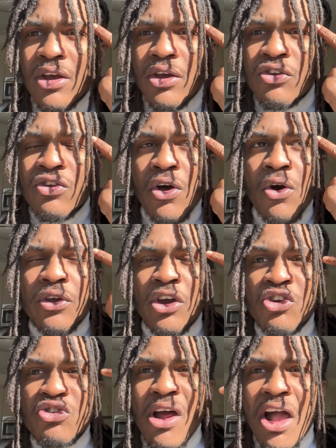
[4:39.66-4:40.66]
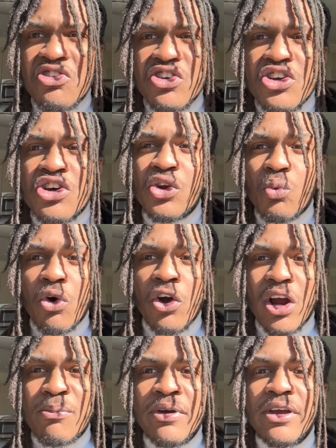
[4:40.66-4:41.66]
So your strategy could
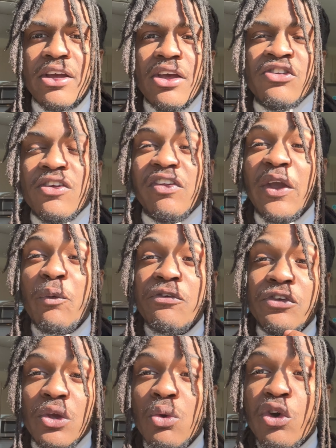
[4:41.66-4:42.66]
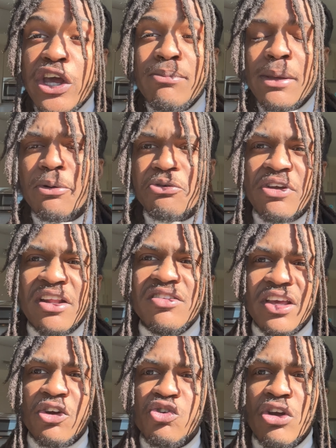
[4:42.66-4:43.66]
work, but something with you could be
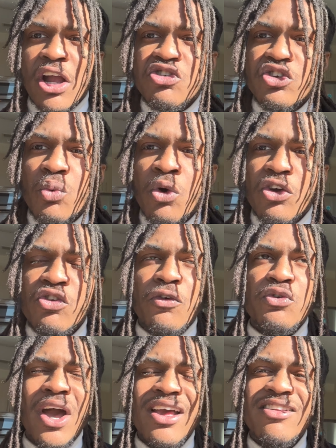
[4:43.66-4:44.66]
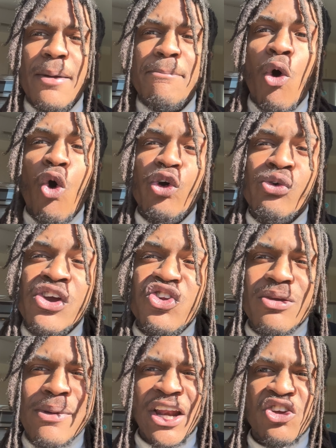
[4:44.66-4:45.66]
preventing your strategy to work. So if you guys have poor
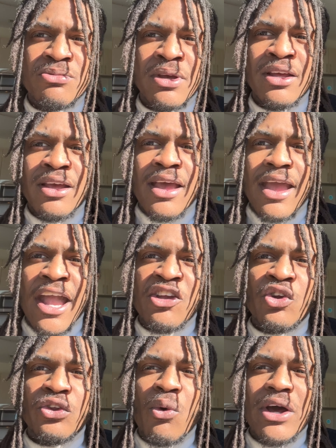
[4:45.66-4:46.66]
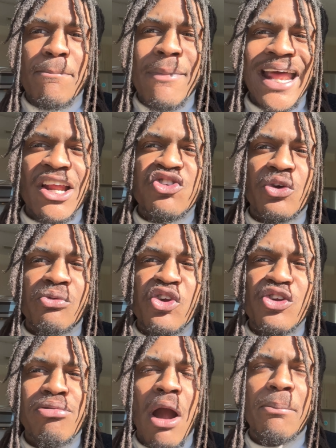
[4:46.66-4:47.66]
risk management and you don't know how to manage your
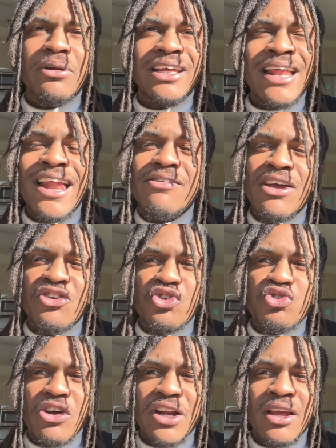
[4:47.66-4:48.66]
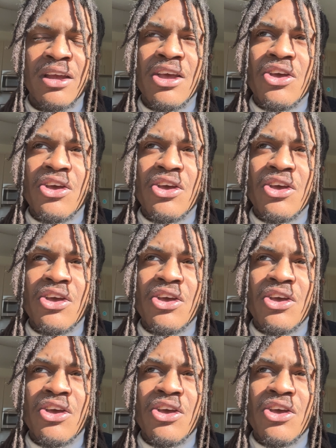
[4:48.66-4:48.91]
risk properly, that affects your trading.